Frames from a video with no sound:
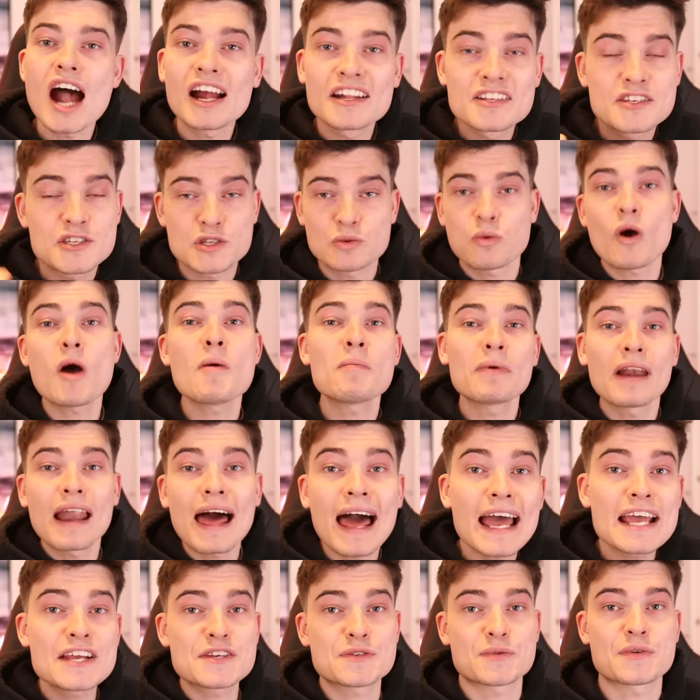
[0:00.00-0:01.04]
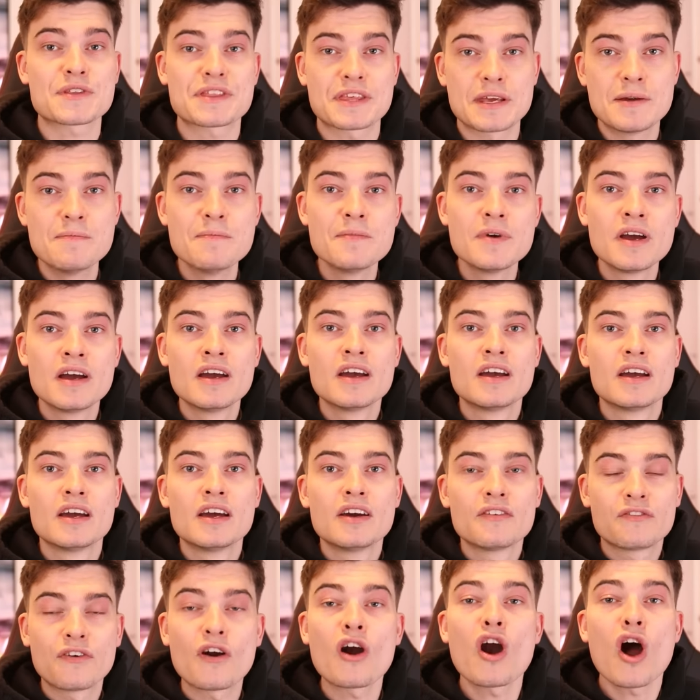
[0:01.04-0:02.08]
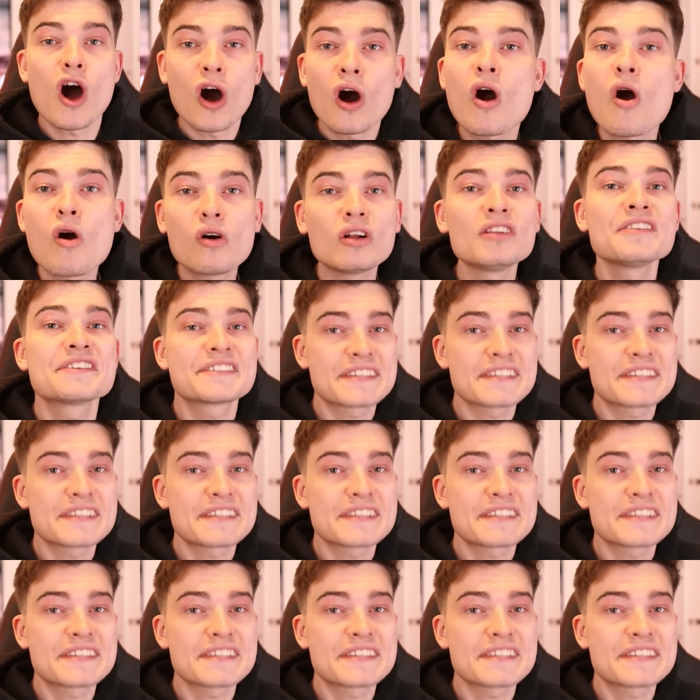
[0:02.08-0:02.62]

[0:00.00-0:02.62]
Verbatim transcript: and swap lives with him for a whole